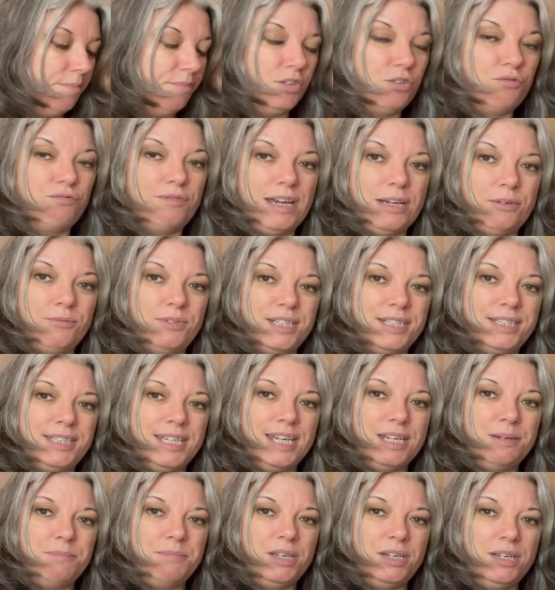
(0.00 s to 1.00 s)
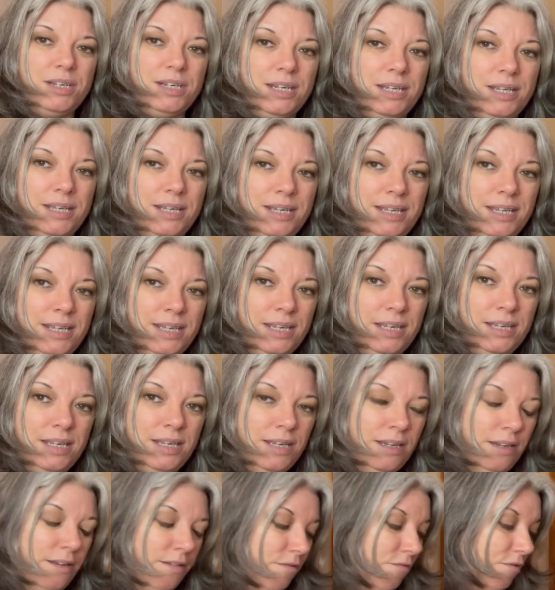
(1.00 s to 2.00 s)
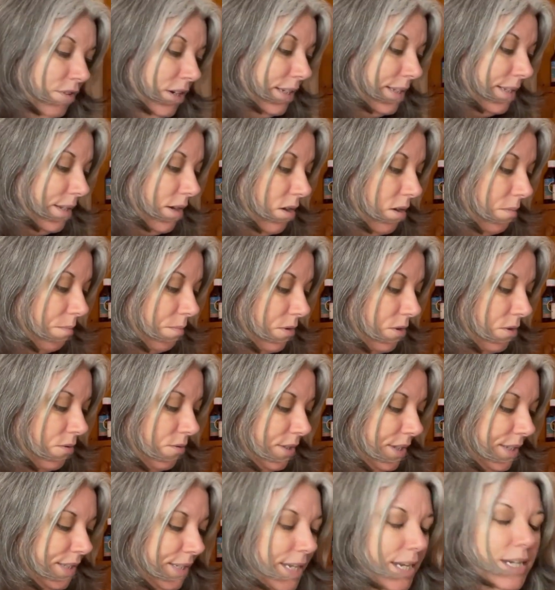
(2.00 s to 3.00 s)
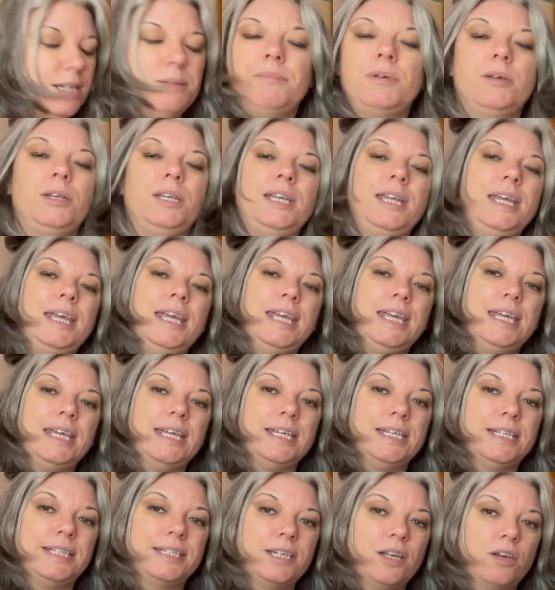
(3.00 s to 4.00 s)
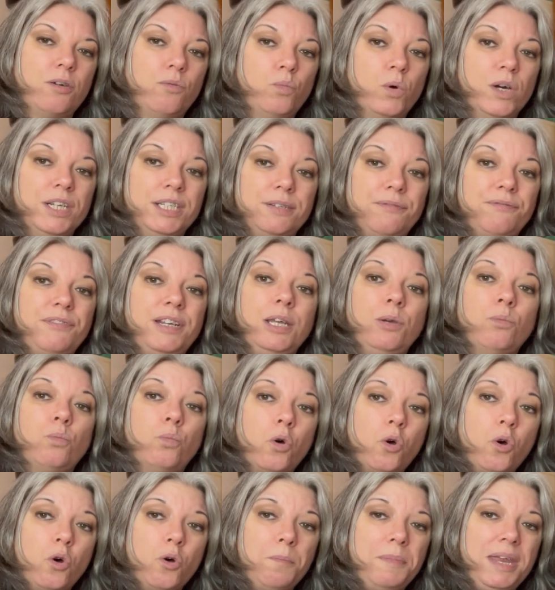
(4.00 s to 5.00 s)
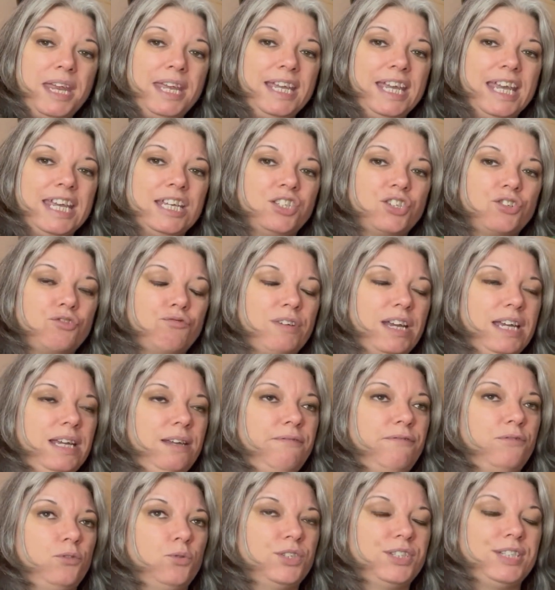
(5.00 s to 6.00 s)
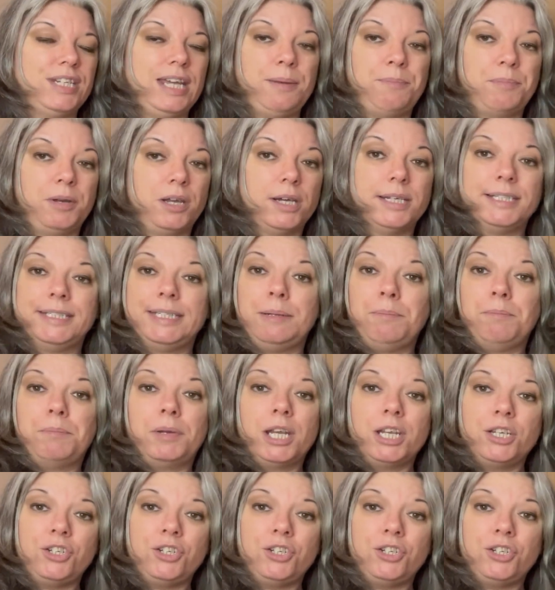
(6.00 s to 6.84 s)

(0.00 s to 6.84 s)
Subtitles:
ground cinnamon, for example. Cinnamon is a wonderfully warming. It's great for stabilising blood